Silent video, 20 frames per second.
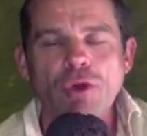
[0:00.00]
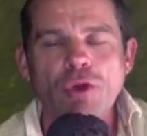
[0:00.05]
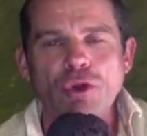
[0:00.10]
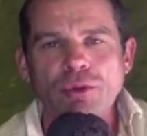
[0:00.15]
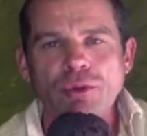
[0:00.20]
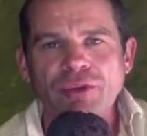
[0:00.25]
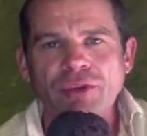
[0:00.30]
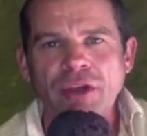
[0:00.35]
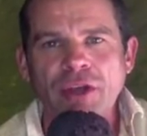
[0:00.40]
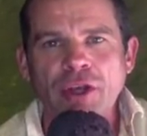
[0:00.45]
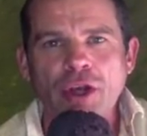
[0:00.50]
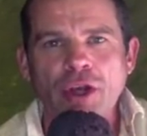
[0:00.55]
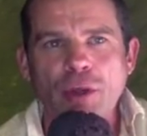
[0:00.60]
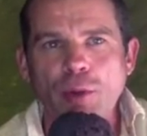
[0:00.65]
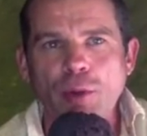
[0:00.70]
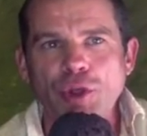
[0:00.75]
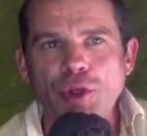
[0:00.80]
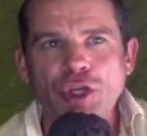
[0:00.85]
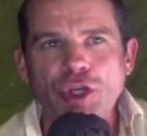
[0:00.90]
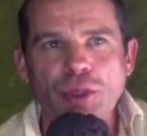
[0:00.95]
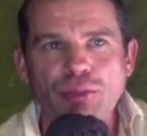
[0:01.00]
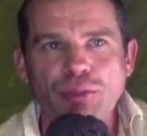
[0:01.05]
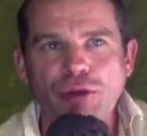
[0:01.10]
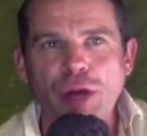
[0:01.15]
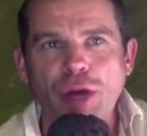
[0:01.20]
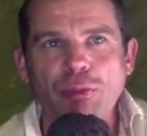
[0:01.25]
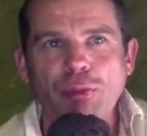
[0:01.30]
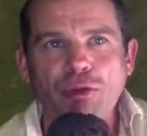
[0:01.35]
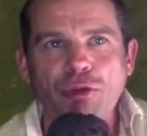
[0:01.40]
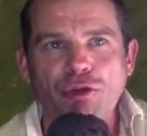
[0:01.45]
the noobs out there go, oh, but you can
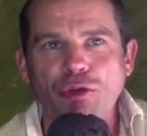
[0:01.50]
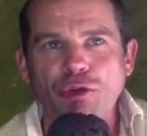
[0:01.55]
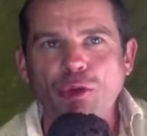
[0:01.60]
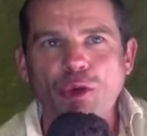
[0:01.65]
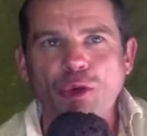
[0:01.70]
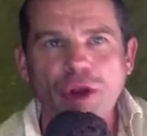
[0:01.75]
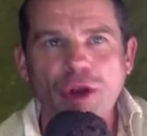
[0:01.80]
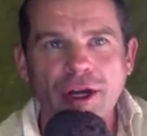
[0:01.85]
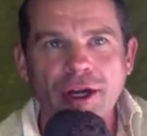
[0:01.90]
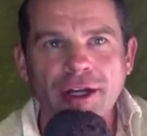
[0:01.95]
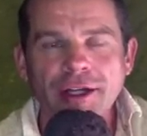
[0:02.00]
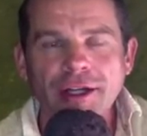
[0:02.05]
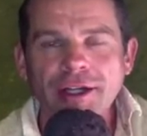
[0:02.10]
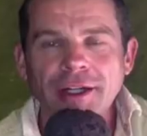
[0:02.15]
brake better in the wet.